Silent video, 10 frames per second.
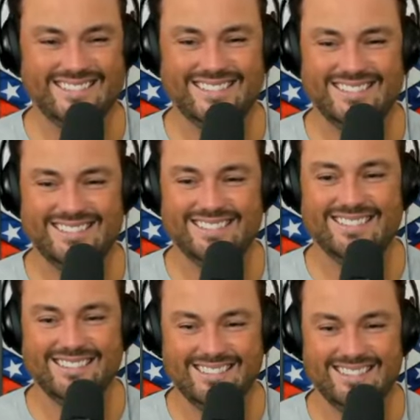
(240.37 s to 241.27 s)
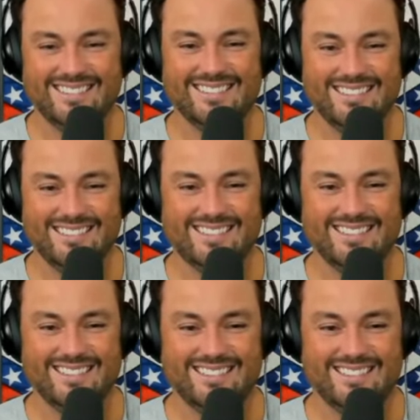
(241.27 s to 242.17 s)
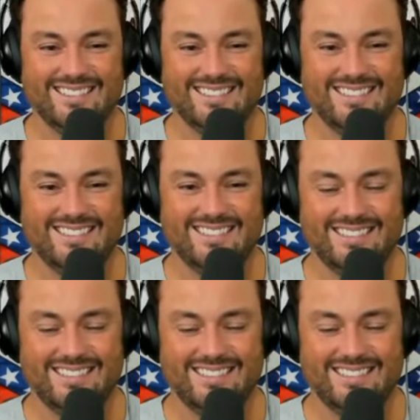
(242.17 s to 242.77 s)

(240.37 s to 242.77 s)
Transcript: (silent)